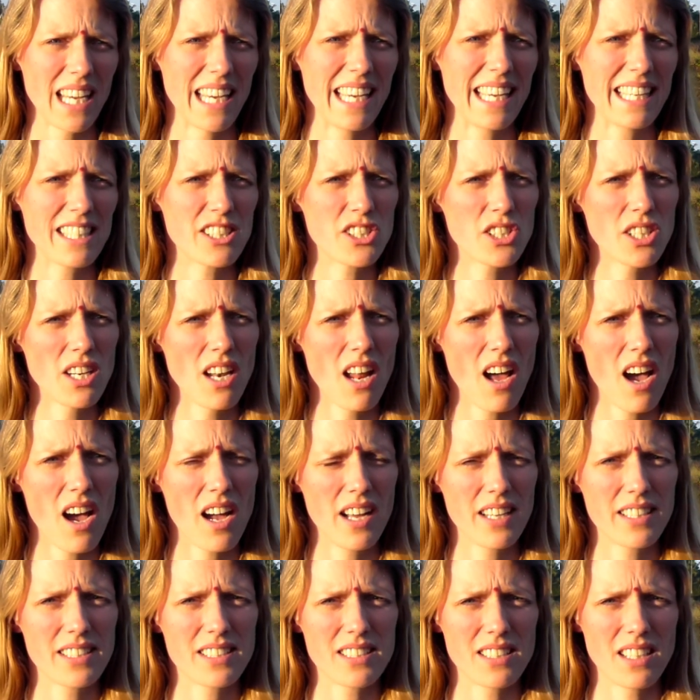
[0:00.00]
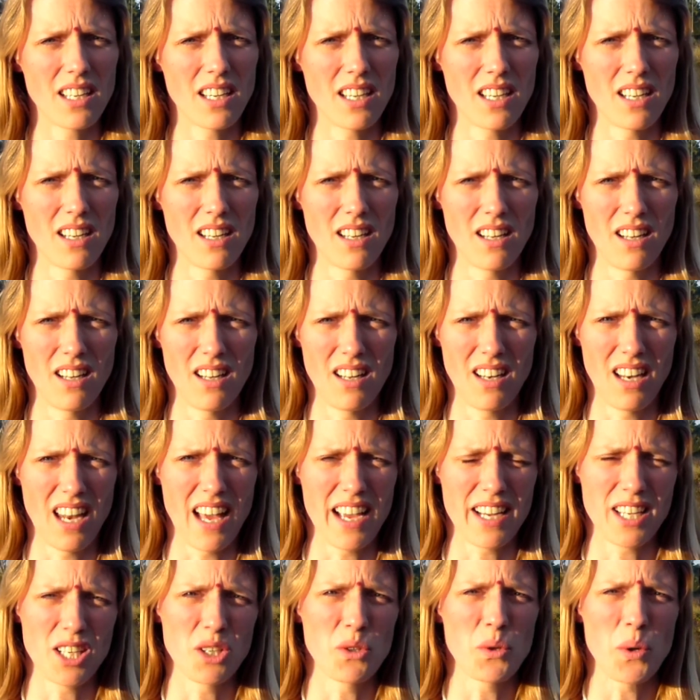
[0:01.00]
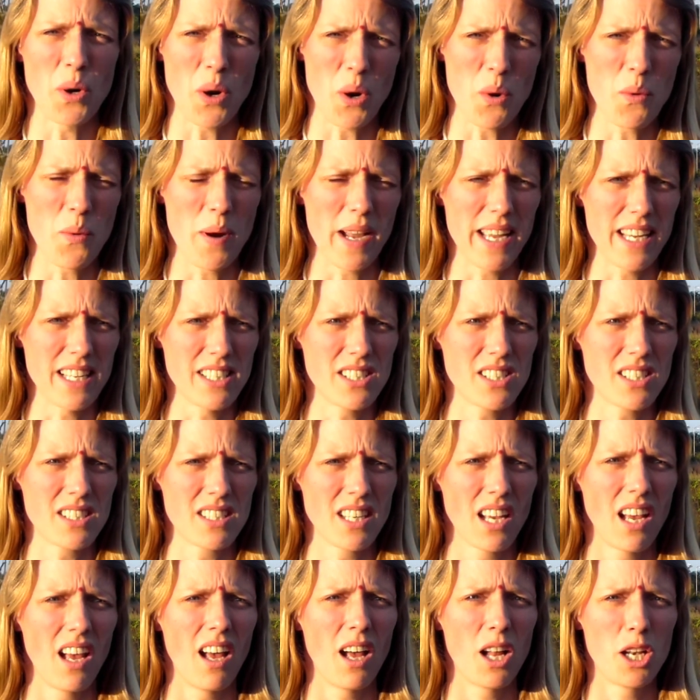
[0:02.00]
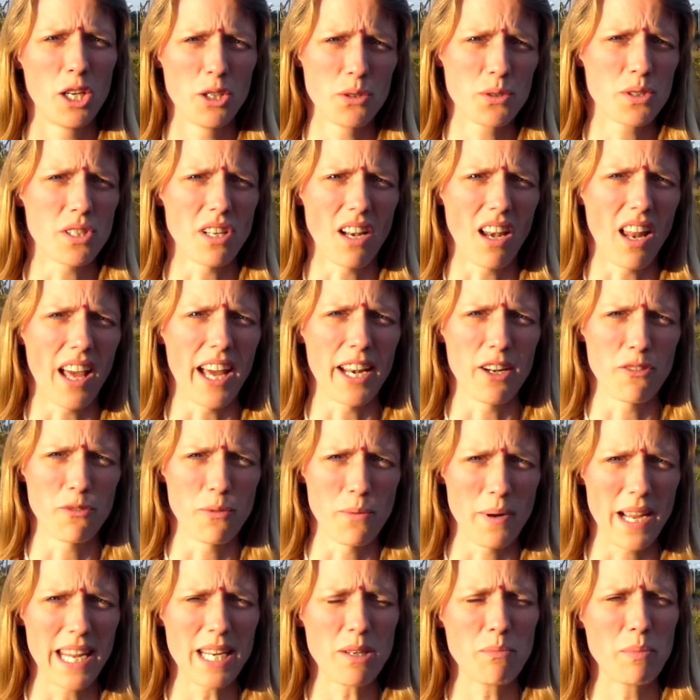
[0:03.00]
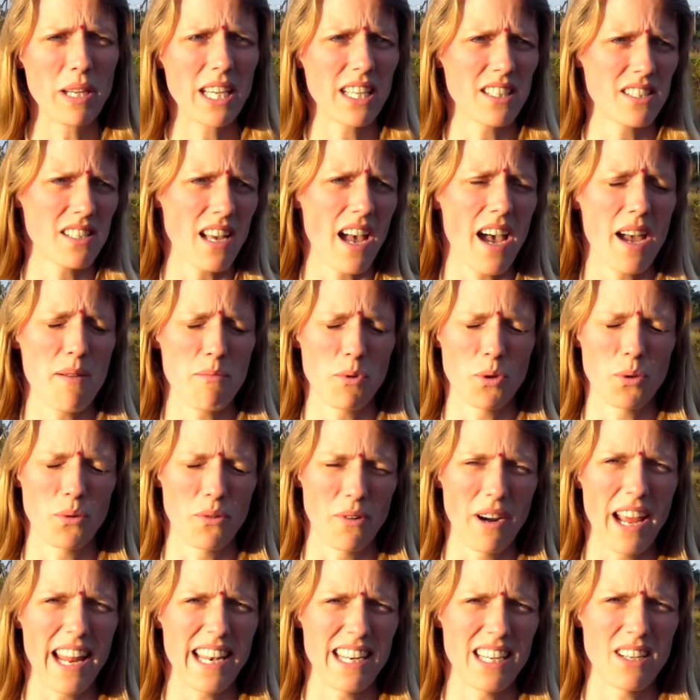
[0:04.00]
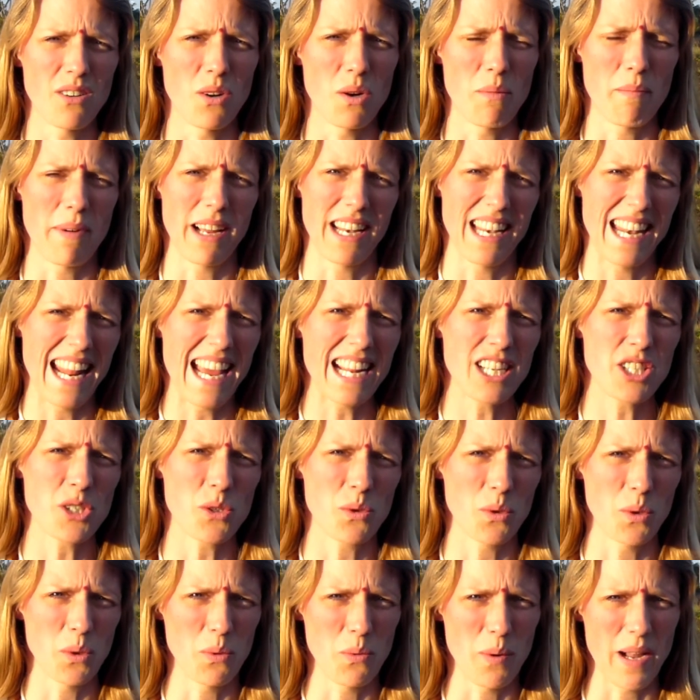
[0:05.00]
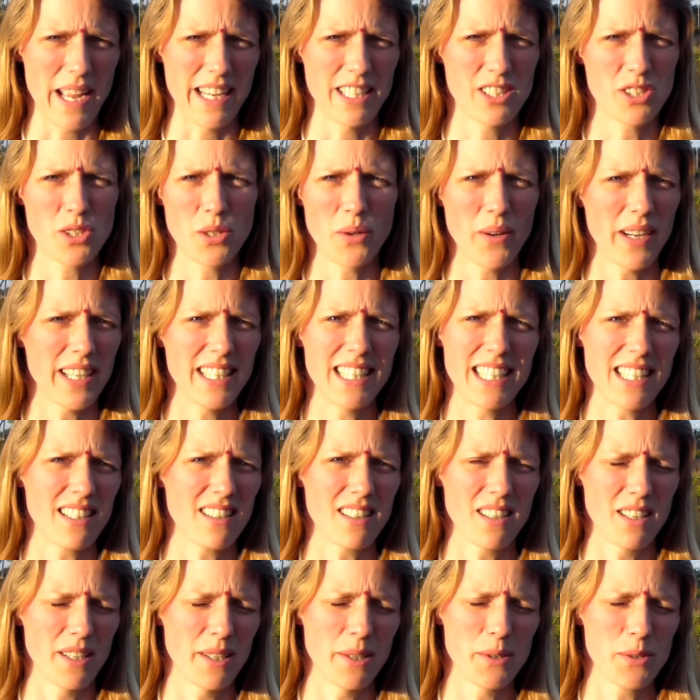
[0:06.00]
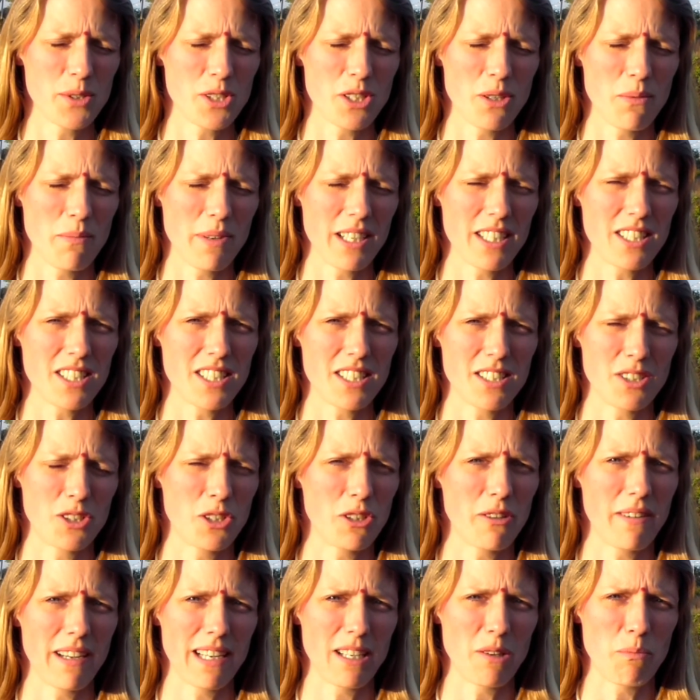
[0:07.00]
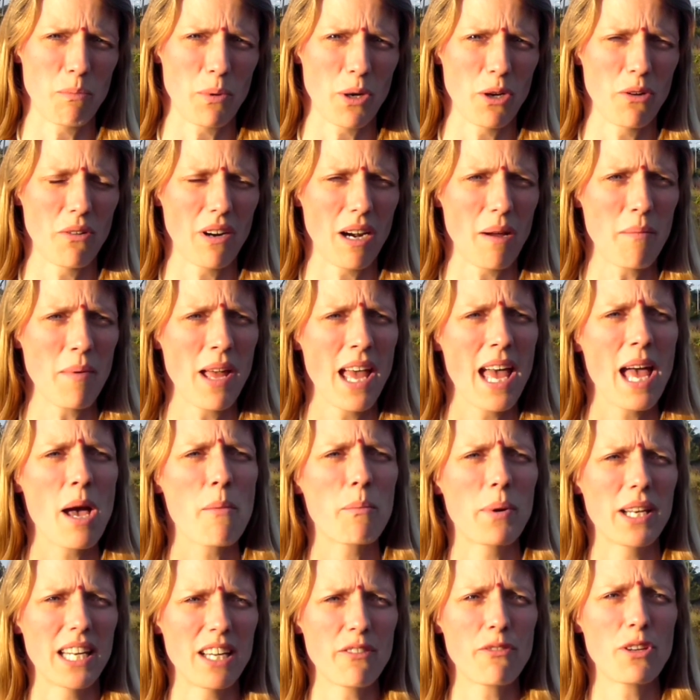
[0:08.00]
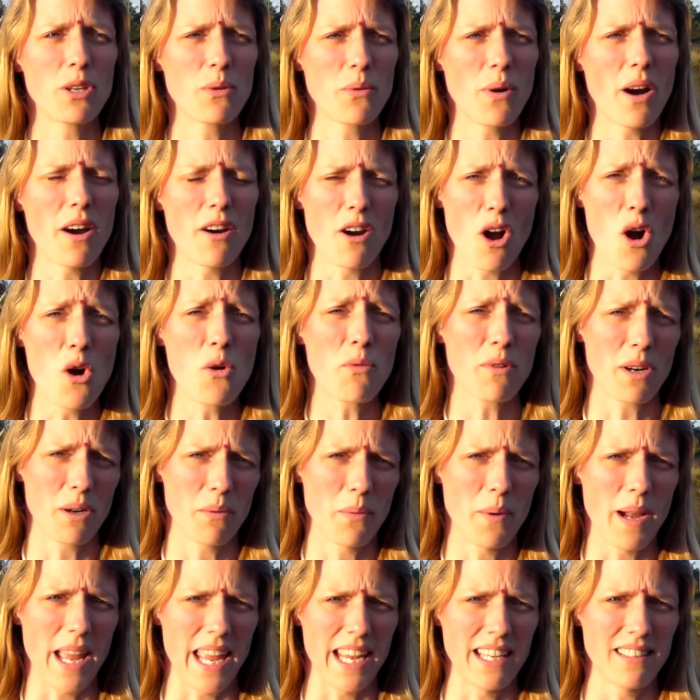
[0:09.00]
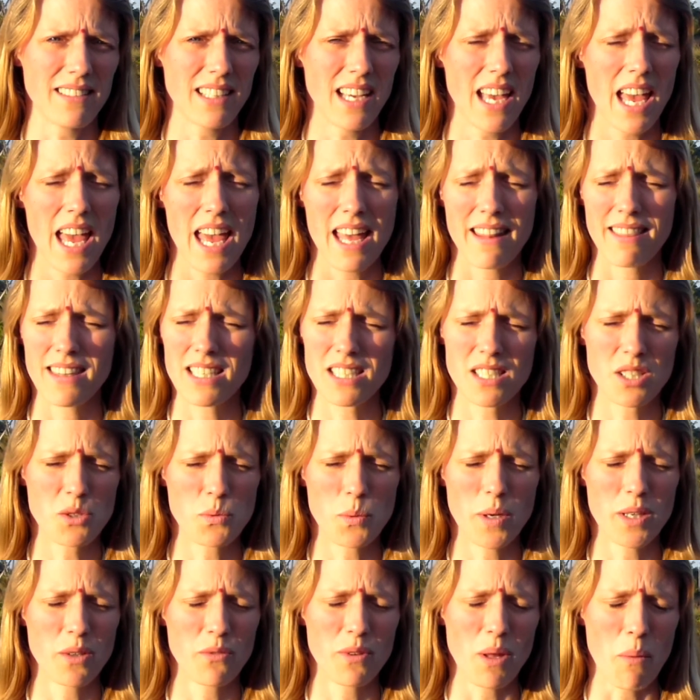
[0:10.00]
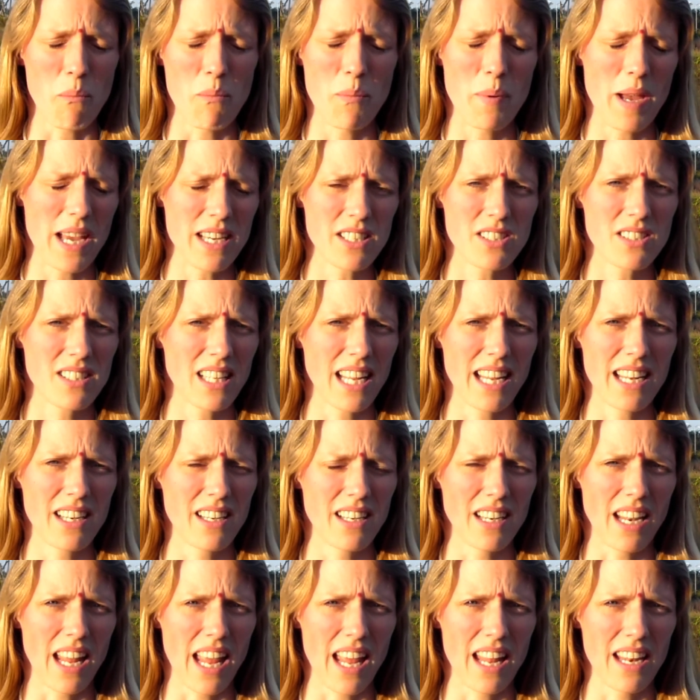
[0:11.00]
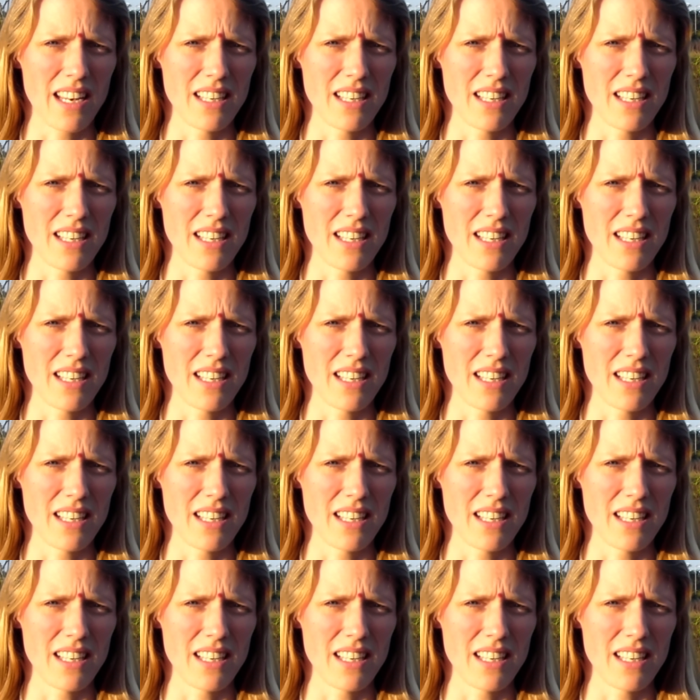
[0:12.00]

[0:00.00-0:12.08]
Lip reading: It's not like you always lose a lot of weight, because I'm already on my natural weight, so I didn't lose so much during the program. But if you are overweight, this is one of the best and